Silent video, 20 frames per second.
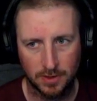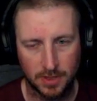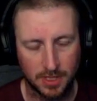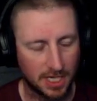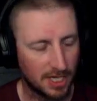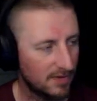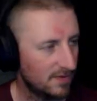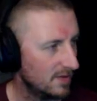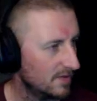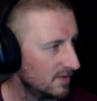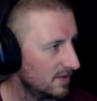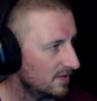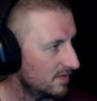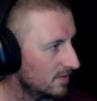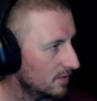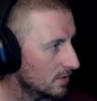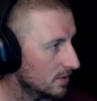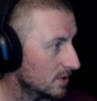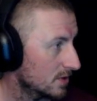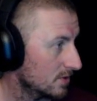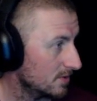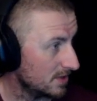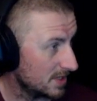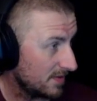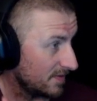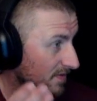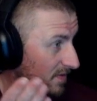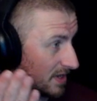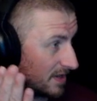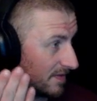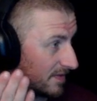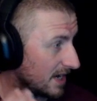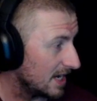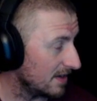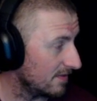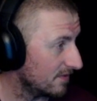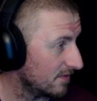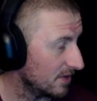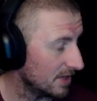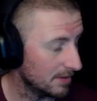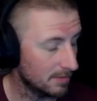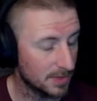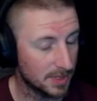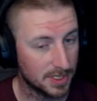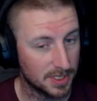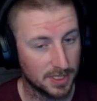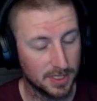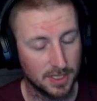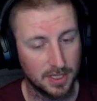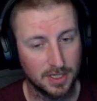9:54. So it's a free 5 frames.